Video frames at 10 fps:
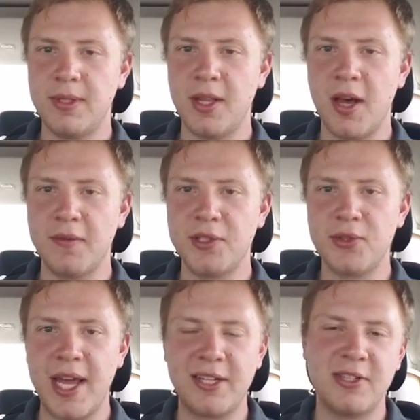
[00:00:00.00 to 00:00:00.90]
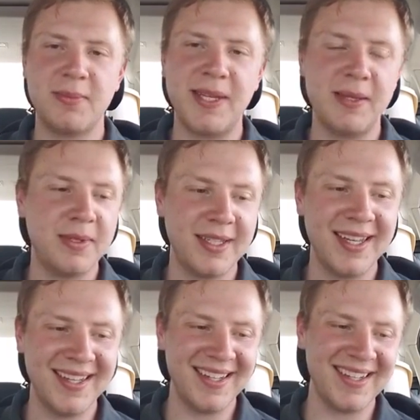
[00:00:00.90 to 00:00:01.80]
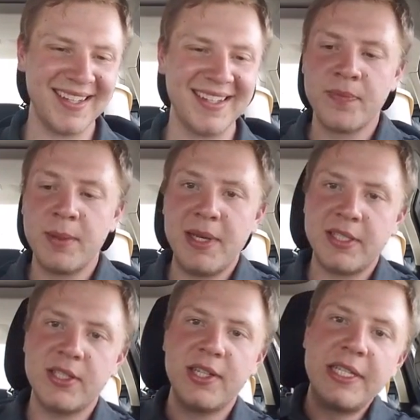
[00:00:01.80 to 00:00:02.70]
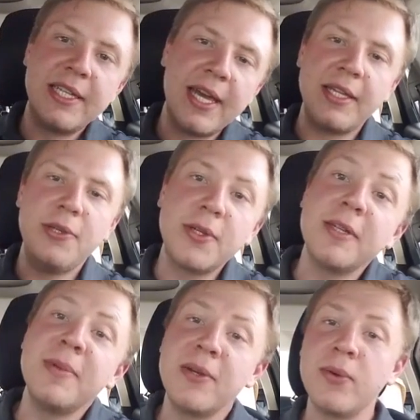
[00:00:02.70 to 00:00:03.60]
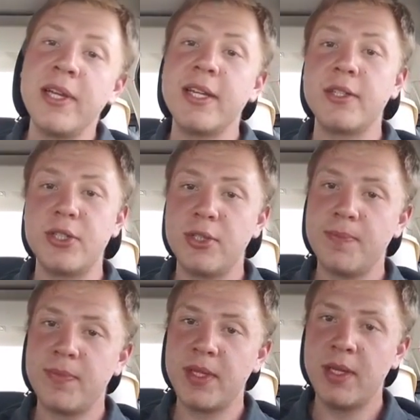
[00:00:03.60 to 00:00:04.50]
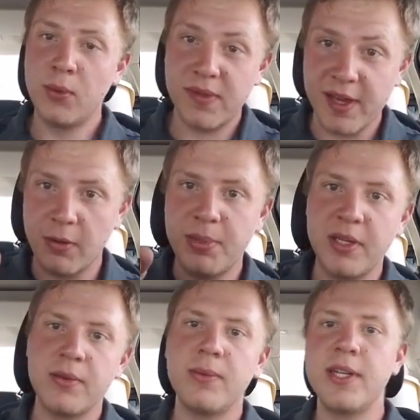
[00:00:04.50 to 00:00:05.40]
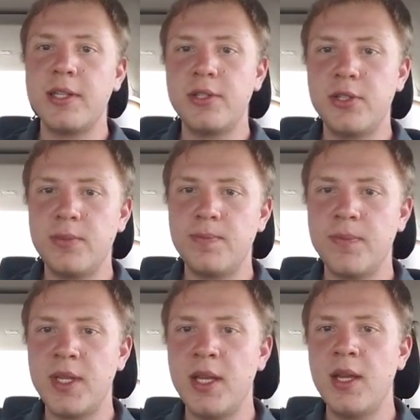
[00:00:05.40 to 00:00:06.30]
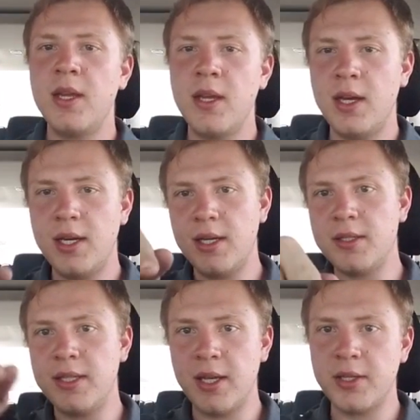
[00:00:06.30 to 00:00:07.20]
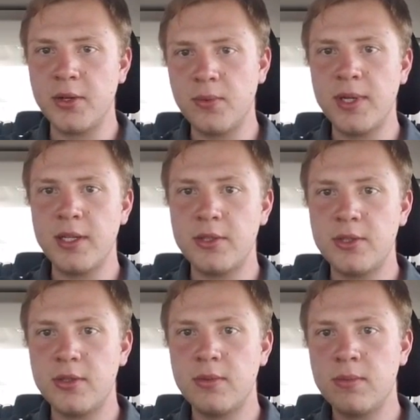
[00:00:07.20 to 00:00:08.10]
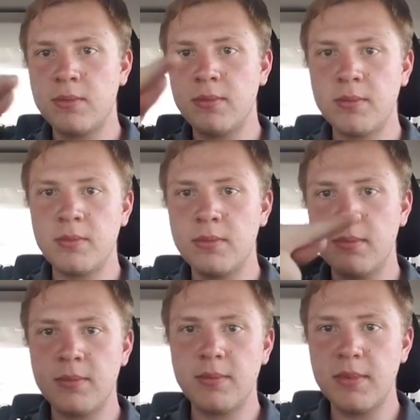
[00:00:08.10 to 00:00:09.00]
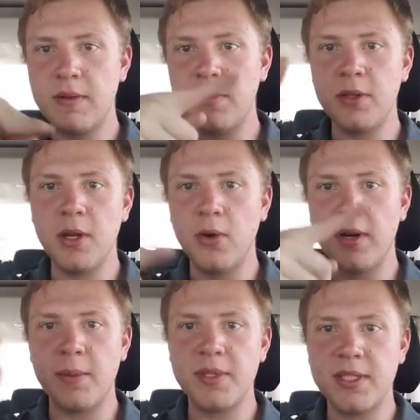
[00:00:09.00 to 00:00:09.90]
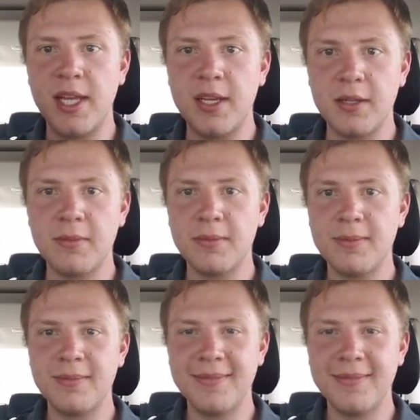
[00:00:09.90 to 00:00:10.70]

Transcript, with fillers: Law of attraction, baby. Message of the day: you can be rich without being rich until you're rich, if you know what I'm saying.